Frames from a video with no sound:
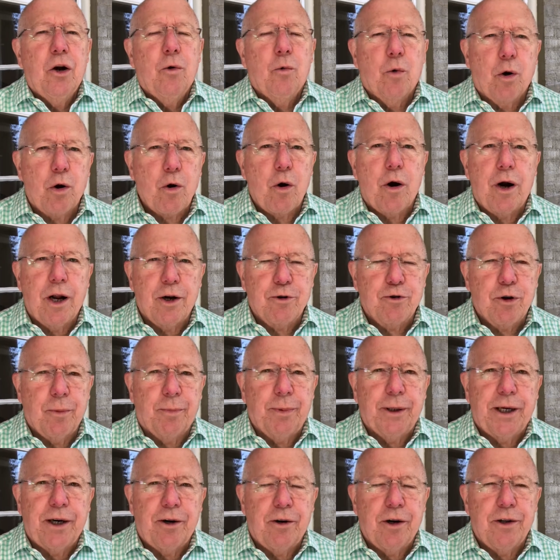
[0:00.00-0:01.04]
We're going on a
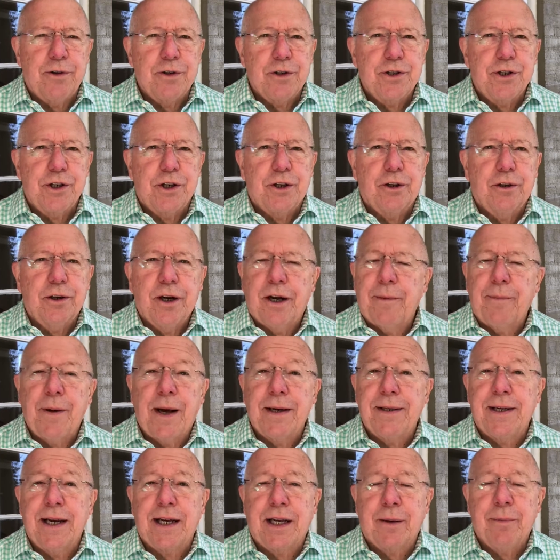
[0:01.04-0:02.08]
trip later on this year, and I'm
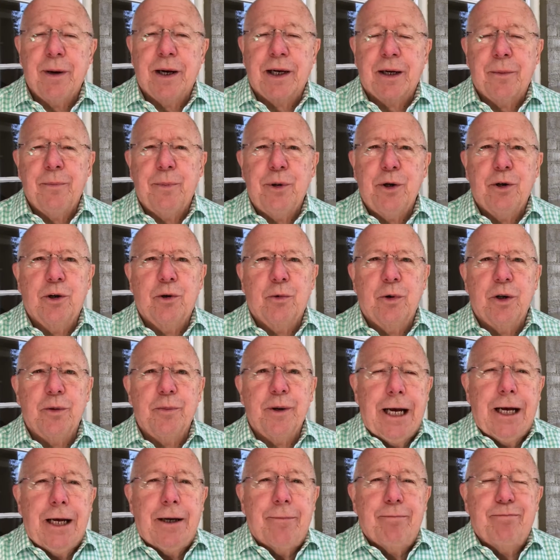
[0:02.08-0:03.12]
not taking my computer with
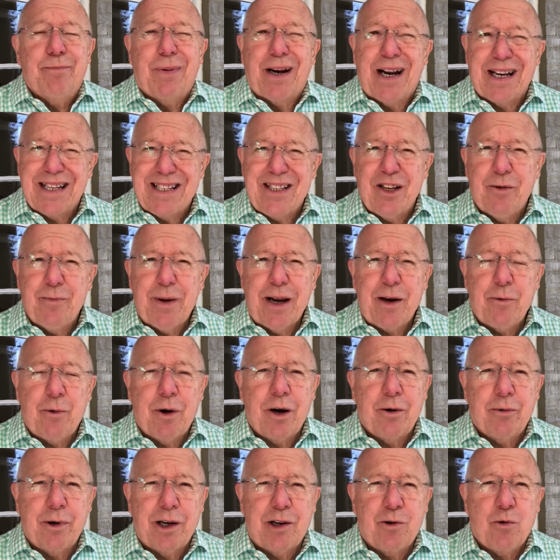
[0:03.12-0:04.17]
me. But I still may
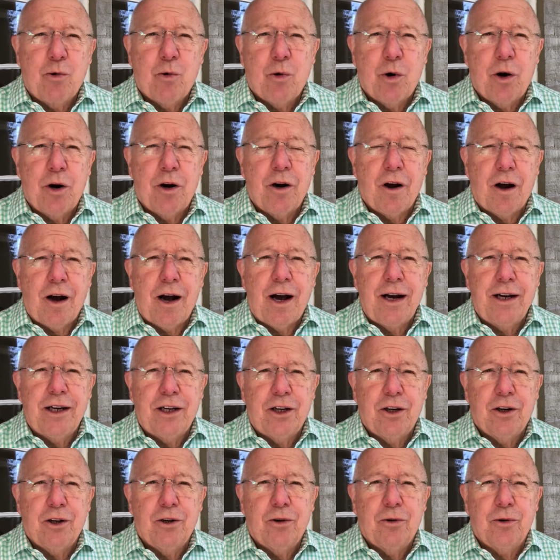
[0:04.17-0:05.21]
want to record
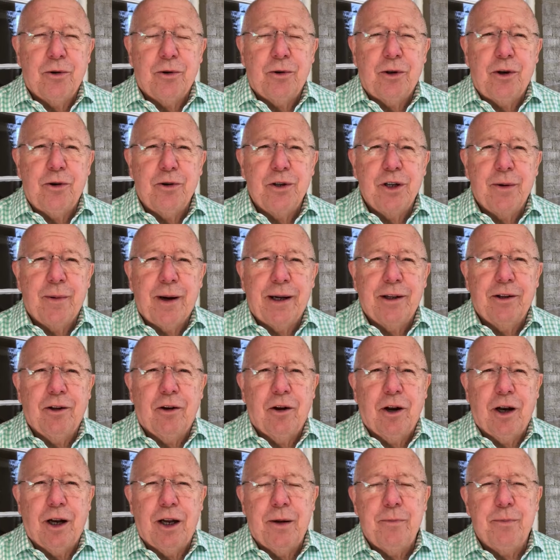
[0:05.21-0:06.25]
audio using my
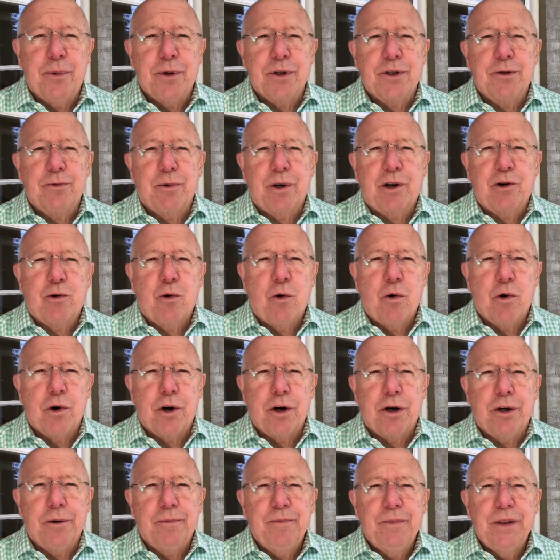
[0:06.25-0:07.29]
little Olympus
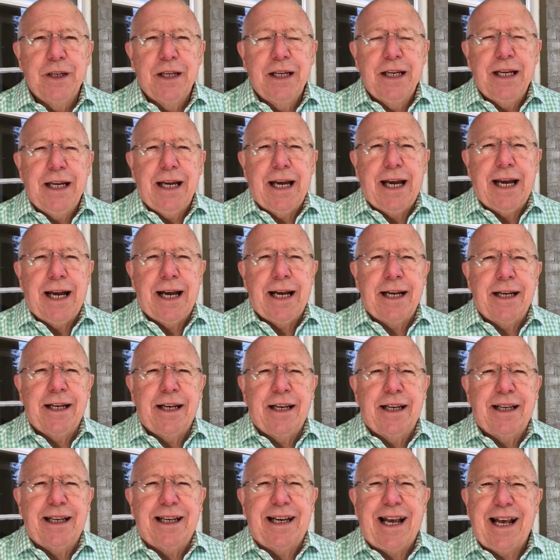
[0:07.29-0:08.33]
recorder.
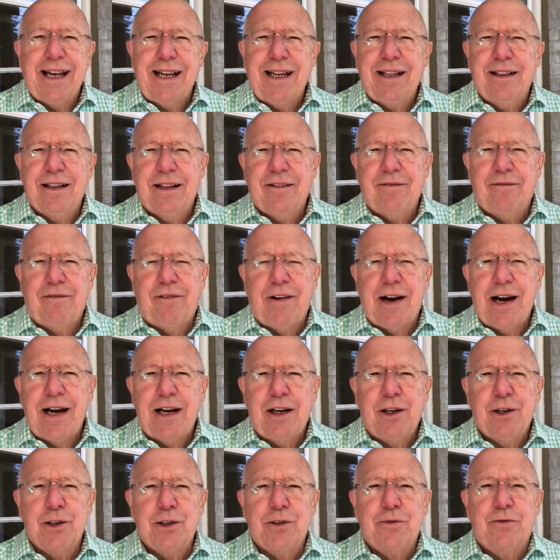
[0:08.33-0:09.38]
And getting the
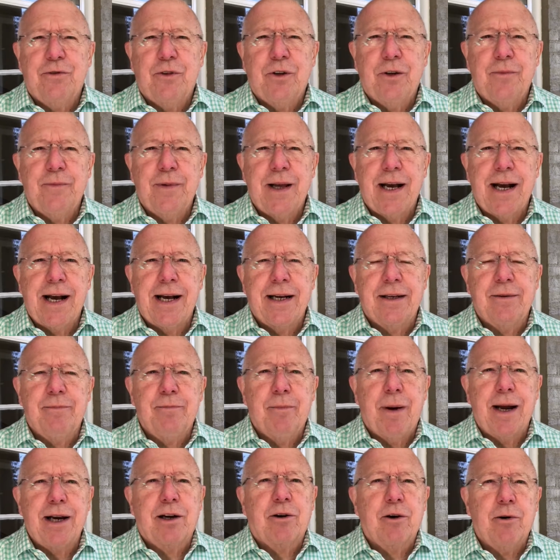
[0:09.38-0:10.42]
files from that
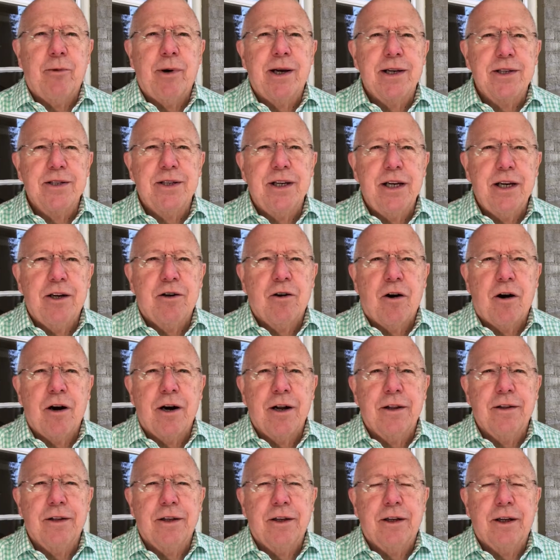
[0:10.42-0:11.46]
micro SD card
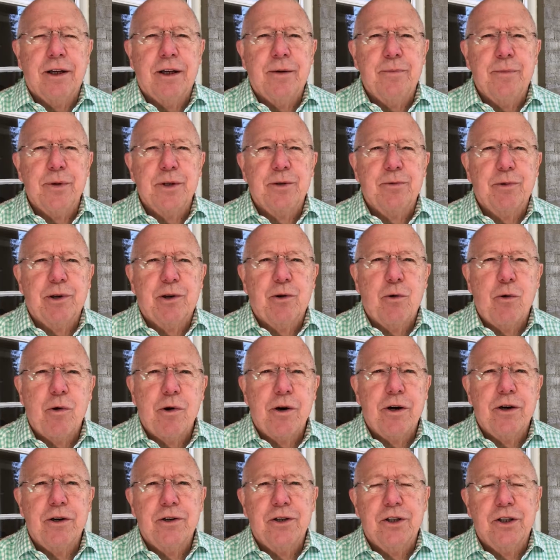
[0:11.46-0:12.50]
in the Olympus
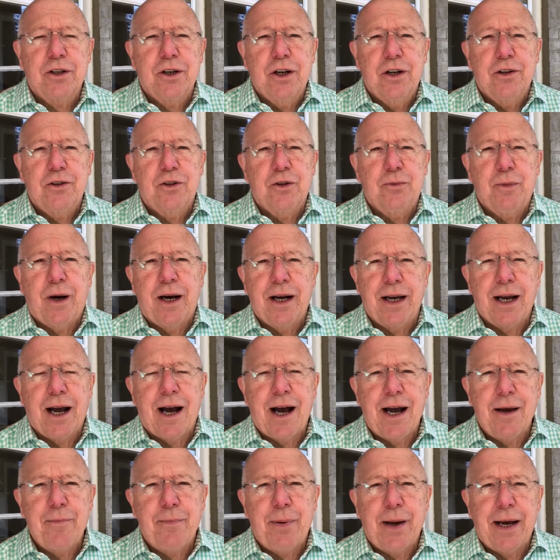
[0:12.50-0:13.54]
recorder to my
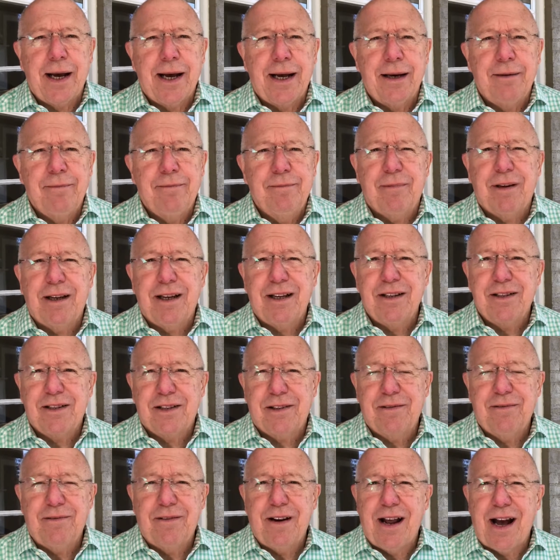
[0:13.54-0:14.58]
iPad is
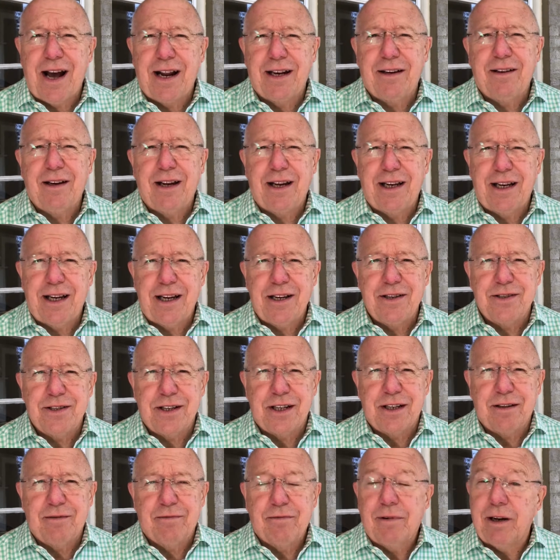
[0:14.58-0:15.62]
not easy.
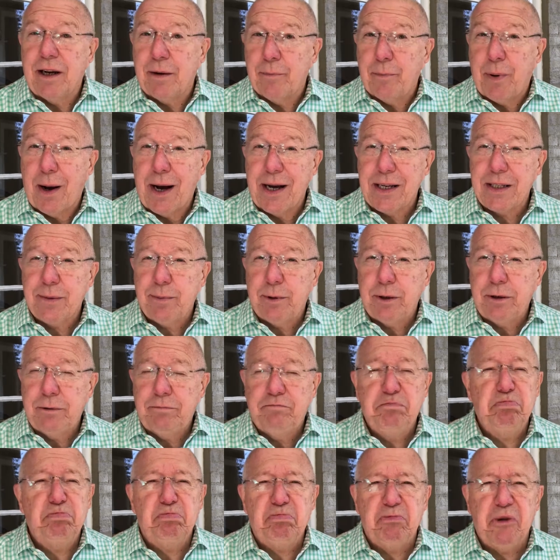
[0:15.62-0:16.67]
Impossible?
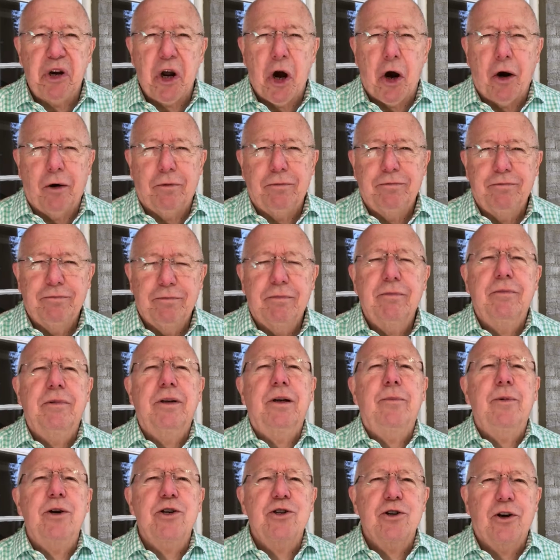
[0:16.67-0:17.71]
No.
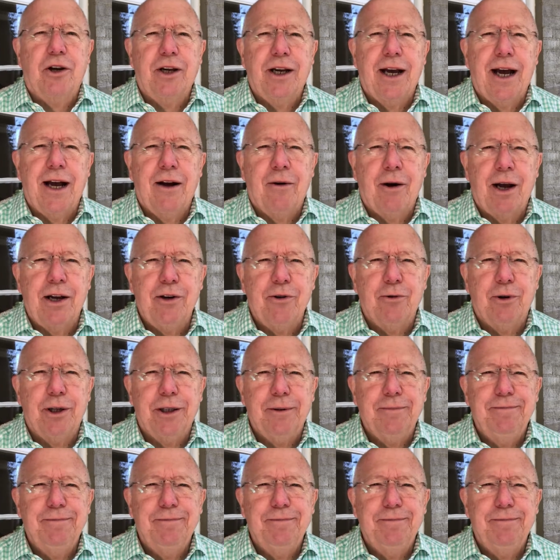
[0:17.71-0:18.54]
Let me show you how I do it.